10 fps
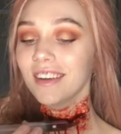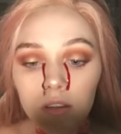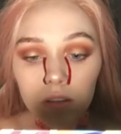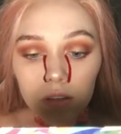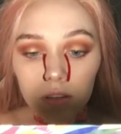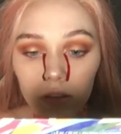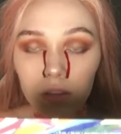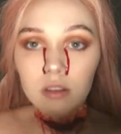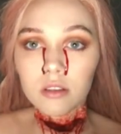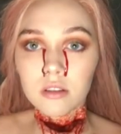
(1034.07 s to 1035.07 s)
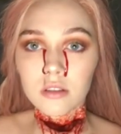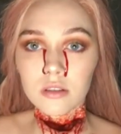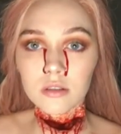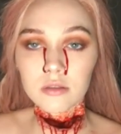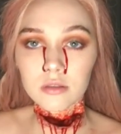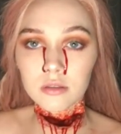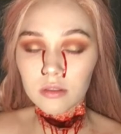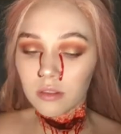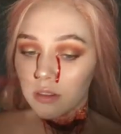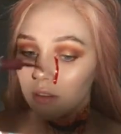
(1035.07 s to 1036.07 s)

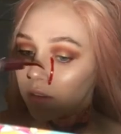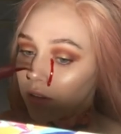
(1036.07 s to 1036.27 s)
No one is speaking in this clip.